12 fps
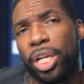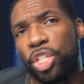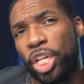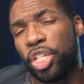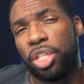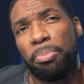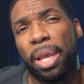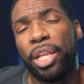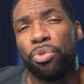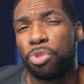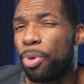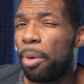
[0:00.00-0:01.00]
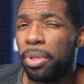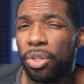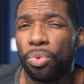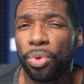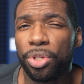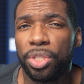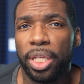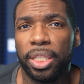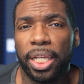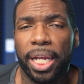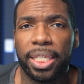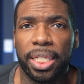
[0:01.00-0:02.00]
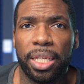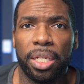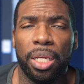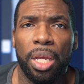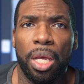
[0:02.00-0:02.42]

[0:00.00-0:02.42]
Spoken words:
to change the manual is probably the worst thing that I did.